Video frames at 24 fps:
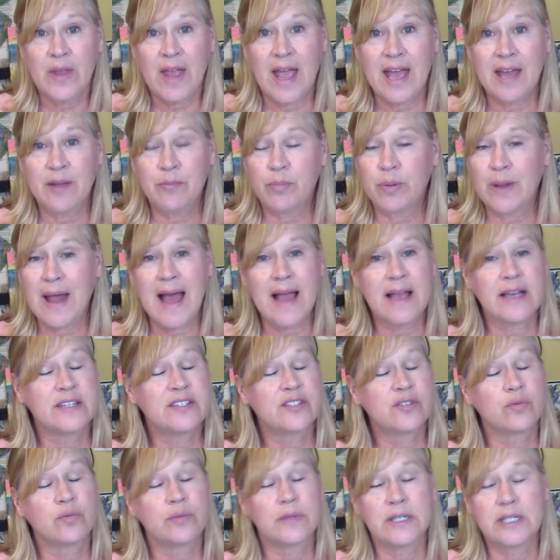And black is
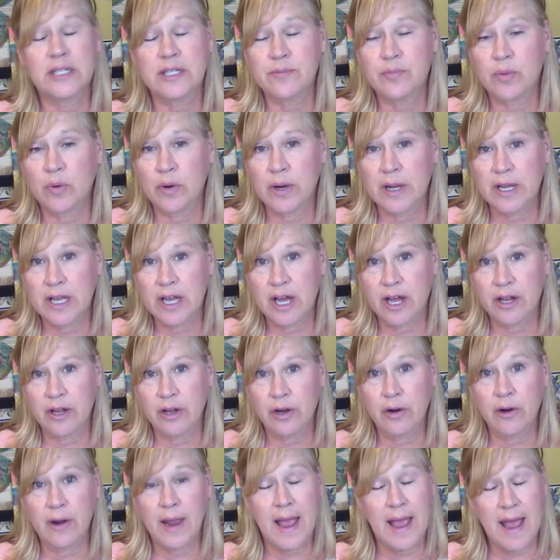a really boring
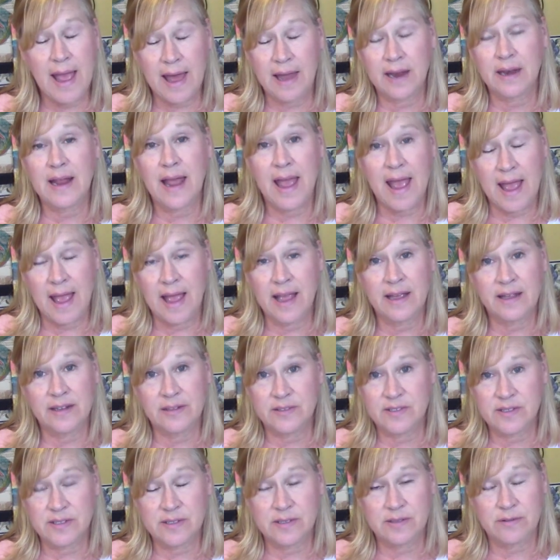color, and
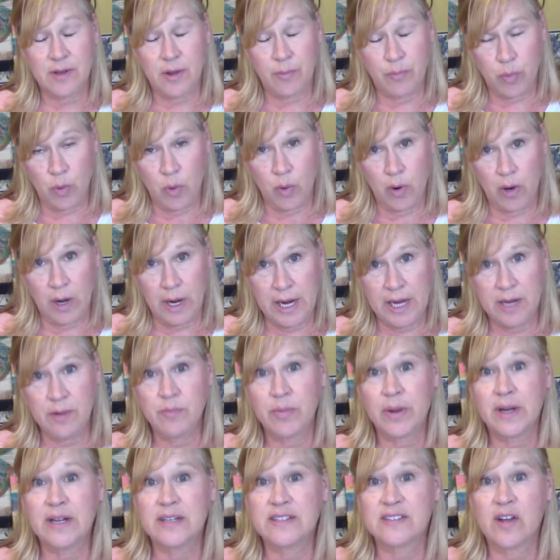it's boring,
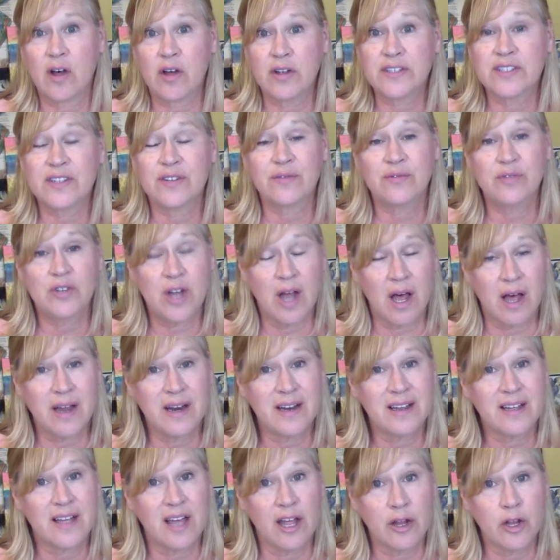but it's also not
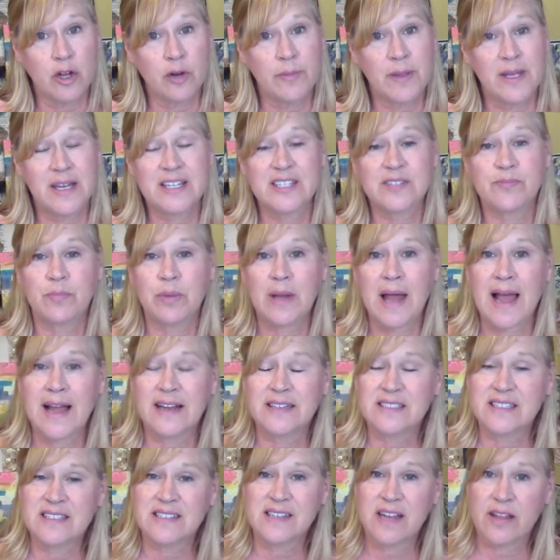a color because black
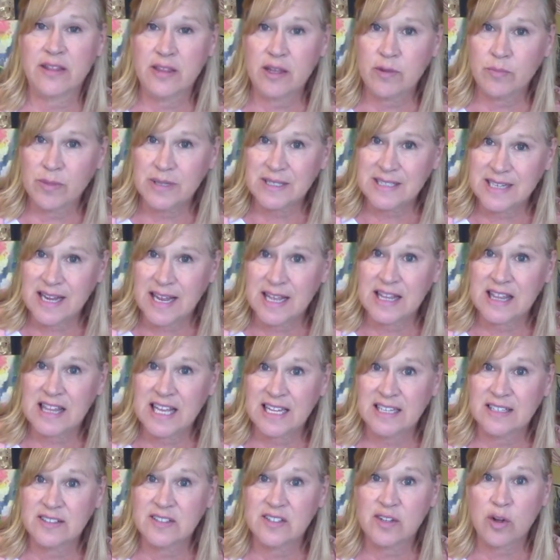does nothing but take
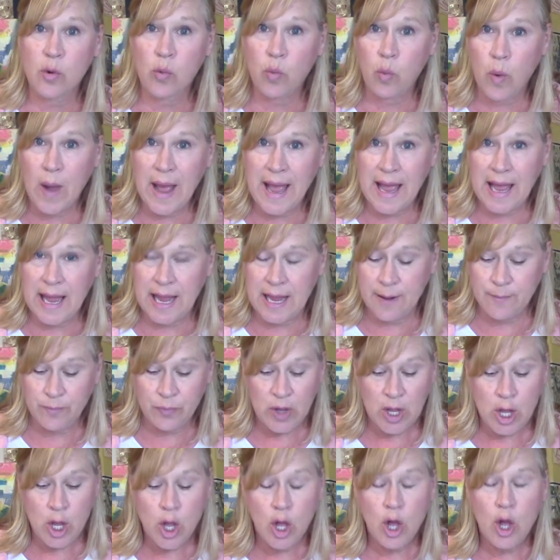things away.
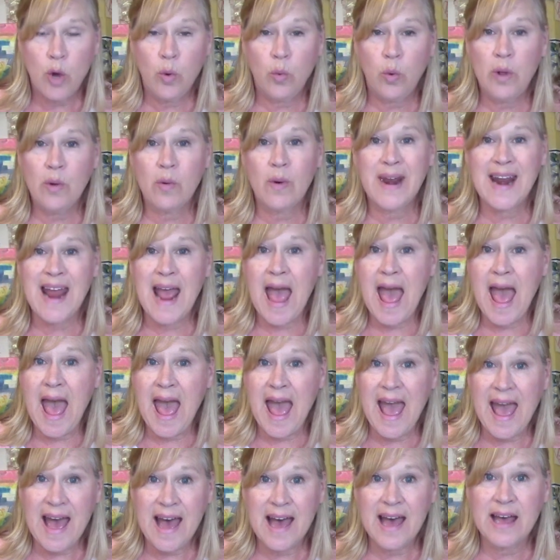We want to
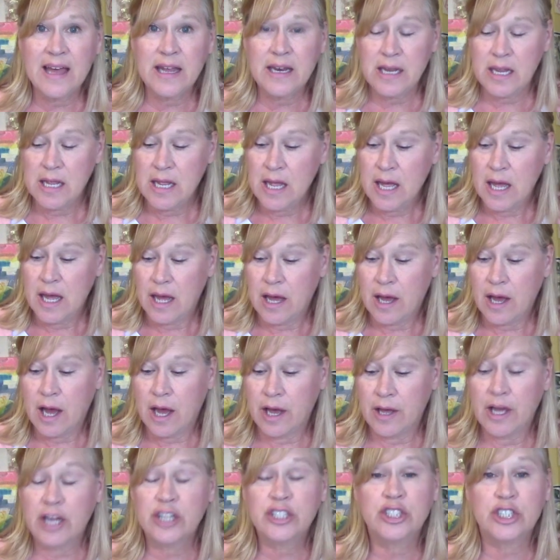add
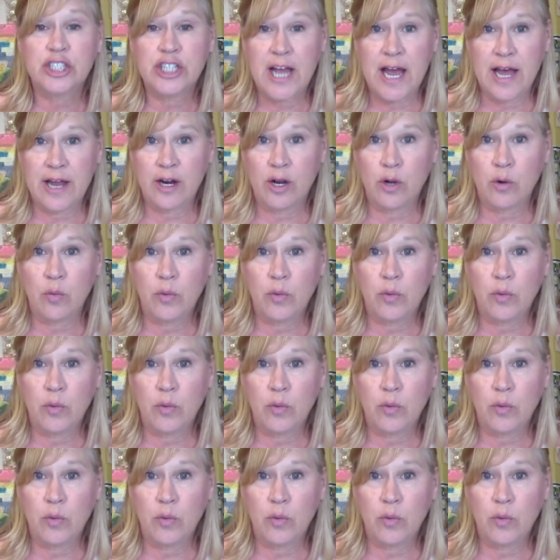a shadow.